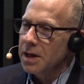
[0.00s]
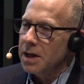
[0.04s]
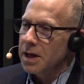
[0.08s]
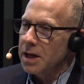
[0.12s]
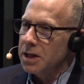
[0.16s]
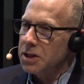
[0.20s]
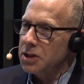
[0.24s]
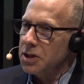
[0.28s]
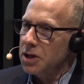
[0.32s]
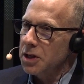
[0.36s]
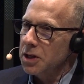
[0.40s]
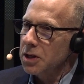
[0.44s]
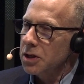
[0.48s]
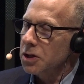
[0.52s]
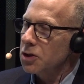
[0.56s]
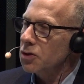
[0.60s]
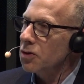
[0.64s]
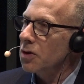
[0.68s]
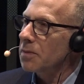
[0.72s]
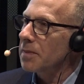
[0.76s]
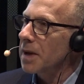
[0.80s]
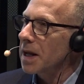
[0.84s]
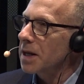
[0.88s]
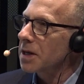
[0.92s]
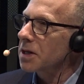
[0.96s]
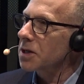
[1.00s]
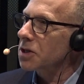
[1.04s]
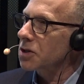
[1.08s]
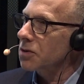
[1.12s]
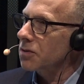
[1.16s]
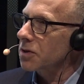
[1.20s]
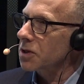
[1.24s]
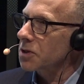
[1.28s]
It's a tremendous